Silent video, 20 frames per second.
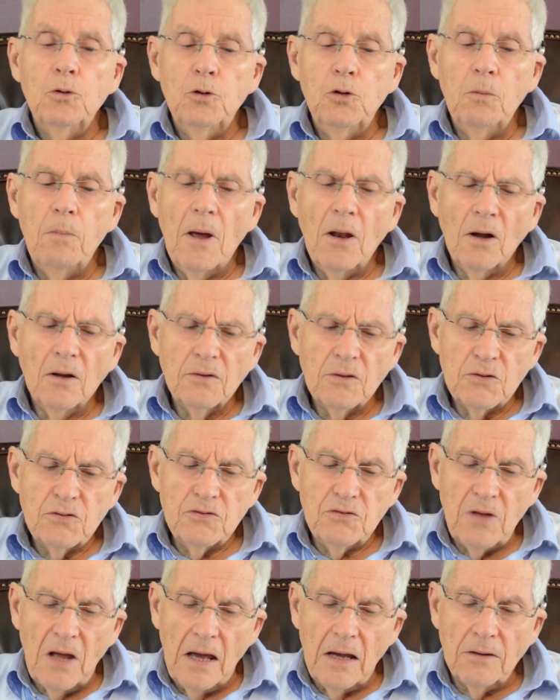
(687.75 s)
To better
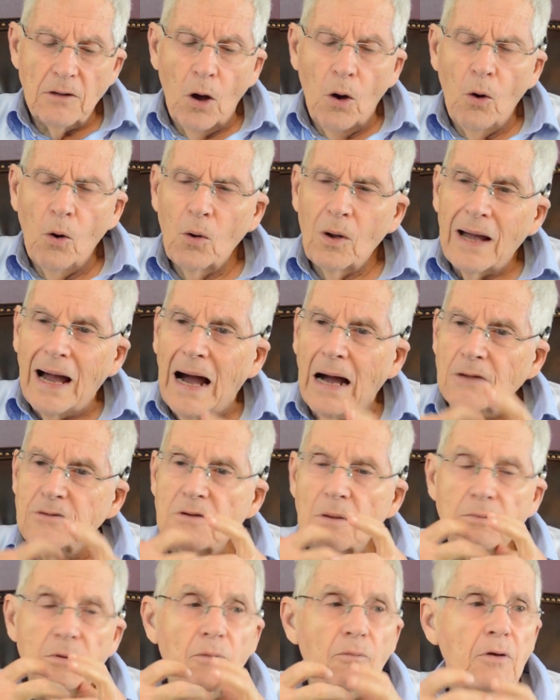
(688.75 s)
understand the whole
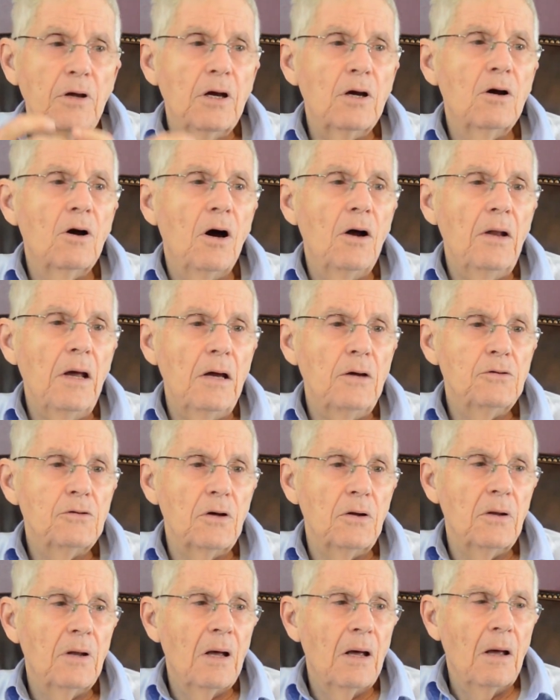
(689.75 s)
concept of
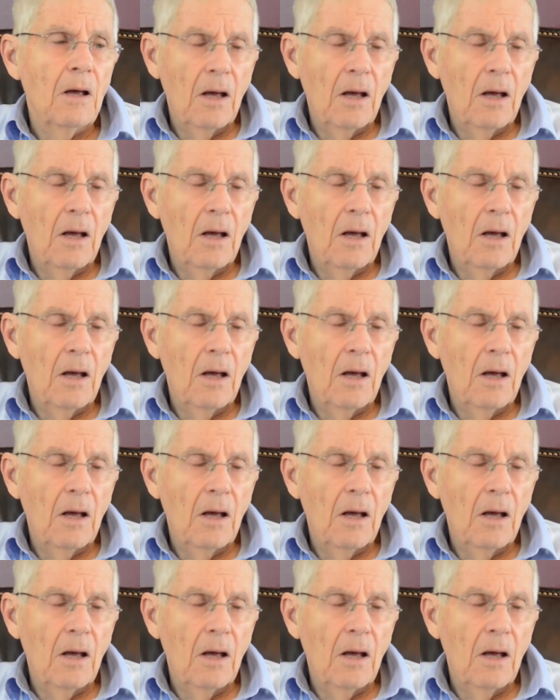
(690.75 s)
reincarnation,